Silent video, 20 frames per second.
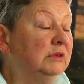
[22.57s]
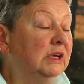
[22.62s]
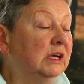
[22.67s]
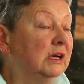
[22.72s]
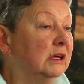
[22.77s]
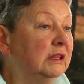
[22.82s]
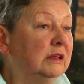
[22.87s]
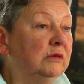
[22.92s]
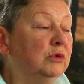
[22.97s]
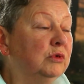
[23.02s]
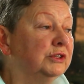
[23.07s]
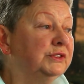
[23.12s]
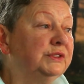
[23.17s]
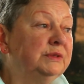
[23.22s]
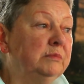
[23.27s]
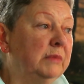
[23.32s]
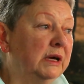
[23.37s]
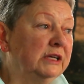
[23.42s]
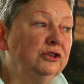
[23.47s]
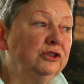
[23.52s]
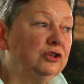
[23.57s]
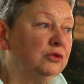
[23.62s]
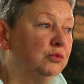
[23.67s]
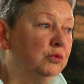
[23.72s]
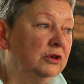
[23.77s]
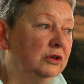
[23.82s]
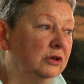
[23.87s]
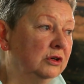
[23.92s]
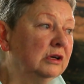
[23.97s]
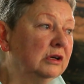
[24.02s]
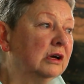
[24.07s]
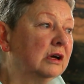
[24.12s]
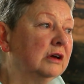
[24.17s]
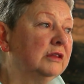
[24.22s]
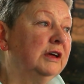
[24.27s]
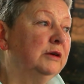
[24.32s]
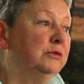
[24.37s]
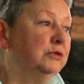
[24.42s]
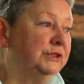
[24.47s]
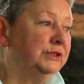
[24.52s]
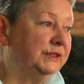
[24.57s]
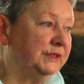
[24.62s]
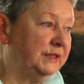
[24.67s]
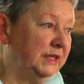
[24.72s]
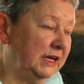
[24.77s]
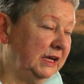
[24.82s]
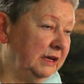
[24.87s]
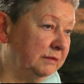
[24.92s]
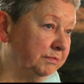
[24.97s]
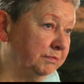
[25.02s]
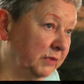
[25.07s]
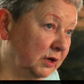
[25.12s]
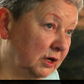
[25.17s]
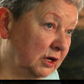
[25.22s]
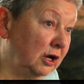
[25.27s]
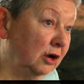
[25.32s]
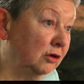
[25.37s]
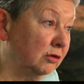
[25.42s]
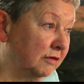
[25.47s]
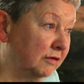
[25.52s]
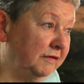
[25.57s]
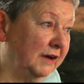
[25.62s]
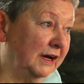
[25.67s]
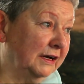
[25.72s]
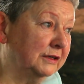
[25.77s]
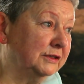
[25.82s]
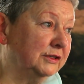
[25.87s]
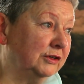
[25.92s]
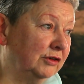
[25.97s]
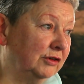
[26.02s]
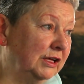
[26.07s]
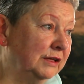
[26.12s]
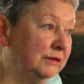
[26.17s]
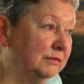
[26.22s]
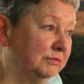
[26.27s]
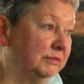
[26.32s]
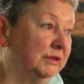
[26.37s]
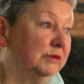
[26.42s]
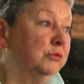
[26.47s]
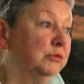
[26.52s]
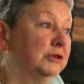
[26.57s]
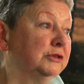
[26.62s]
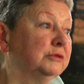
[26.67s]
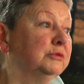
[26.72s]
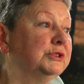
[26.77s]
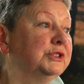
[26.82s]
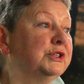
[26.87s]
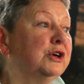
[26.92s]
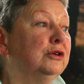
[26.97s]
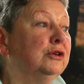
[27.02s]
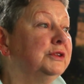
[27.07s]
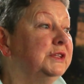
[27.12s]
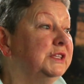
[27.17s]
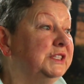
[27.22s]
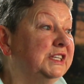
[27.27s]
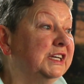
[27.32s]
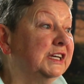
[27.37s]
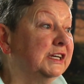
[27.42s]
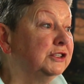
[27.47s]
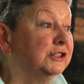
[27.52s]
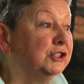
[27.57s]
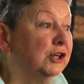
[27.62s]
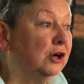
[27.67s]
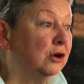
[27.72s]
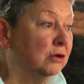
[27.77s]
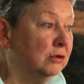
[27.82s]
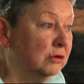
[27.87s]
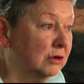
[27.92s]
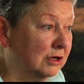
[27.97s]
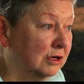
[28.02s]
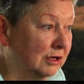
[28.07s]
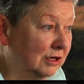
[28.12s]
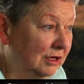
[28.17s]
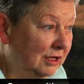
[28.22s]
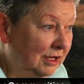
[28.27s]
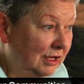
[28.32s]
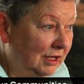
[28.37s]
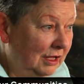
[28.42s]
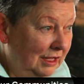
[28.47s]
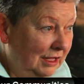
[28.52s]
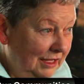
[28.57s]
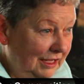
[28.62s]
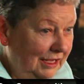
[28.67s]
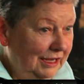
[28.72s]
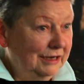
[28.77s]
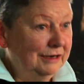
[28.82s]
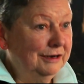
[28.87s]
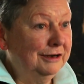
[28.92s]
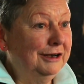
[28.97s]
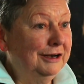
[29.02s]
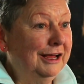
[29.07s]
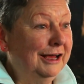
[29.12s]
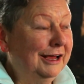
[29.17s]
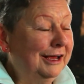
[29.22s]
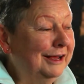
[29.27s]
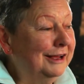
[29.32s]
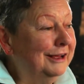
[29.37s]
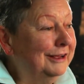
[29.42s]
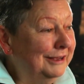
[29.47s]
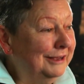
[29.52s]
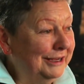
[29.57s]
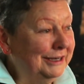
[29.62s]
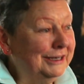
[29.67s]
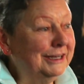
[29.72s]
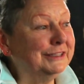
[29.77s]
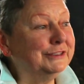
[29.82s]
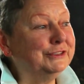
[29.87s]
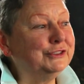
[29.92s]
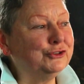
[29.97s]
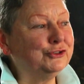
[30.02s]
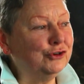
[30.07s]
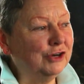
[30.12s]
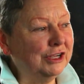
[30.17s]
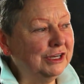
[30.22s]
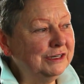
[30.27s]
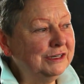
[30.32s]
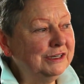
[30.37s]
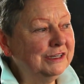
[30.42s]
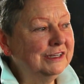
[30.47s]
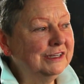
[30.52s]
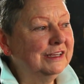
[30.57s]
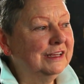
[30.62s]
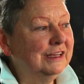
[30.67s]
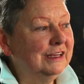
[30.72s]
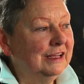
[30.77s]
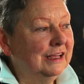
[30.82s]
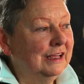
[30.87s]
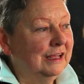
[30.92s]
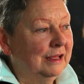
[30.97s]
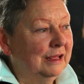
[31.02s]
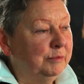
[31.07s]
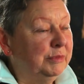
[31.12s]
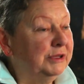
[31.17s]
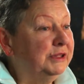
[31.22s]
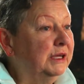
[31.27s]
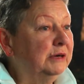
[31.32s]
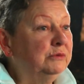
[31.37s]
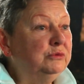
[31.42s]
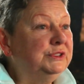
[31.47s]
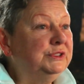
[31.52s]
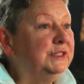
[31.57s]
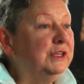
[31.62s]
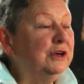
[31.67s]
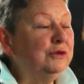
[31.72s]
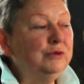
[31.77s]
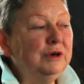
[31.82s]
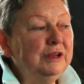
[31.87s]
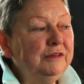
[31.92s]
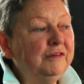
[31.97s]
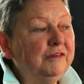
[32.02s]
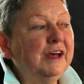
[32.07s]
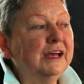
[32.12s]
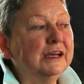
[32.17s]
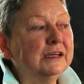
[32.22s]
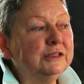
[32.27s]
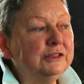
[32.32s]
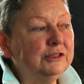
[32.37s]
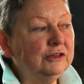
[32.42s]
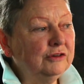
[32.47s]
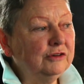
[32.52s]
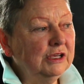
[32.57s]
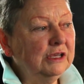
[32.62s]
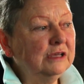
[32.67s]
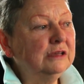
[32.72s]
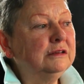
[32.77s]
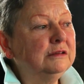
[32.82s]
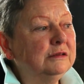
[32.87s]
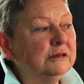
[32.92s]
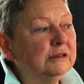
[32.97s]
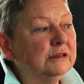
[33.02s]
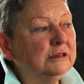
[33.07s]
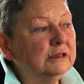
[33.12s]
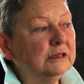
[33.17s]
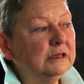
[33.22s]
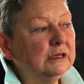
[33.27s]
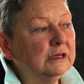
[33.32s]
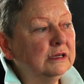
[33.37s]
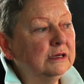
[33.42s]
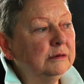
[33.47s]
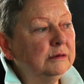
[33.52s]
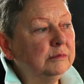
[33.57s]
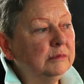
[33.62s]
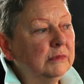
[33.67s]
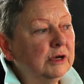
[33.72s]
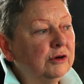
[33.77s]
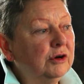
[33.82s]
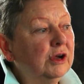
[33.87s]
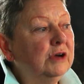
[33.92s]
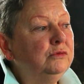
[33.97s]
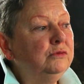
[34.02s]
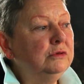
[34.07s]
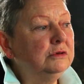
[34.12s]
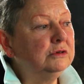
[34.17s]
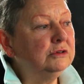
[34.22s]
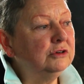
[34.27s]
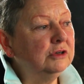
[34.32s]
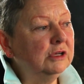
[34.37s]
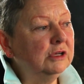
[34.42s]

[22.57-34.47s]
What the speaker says: Yeah, there wasn't much work. There was the clock factory, what was called the Tick-Tock in Ystrad, but that was the only factory around,